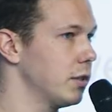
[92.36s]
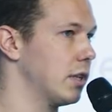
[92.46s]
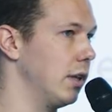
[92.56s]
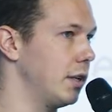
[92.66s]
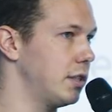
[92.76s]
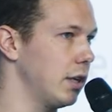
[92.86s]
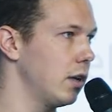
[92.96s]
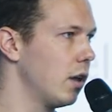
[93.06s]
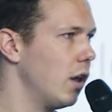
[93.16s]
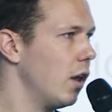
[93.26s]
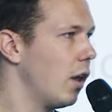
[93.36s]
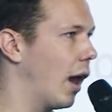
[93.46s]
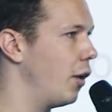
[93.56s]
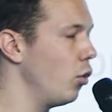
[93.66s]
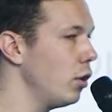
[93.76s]
Solidity,
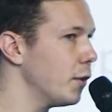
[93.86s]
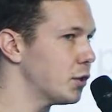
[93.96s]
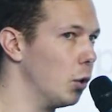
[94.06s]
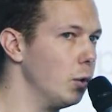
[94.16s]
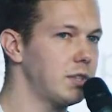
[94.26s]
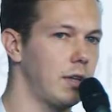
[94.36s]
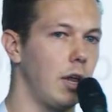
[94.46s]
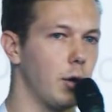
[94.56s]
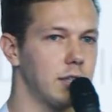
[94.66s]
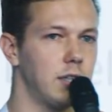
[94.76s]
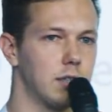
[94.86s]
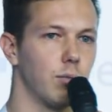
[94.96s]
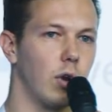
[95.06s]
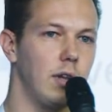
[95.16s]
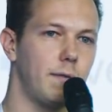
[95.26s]
and all of the tools in the
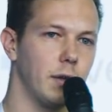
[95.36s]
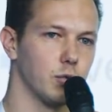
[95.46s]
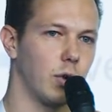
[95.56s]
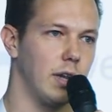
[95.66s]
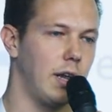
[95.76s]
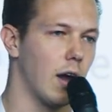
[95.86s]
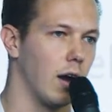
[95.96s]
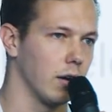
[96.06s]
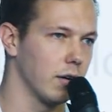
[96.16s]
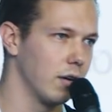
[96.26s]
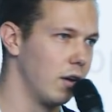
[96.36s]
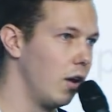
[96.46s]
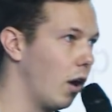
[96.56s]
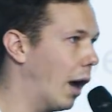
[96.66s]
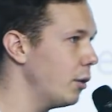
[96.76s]
ecosystem really feels really young.
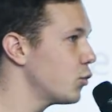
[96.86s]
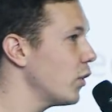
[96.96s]
I was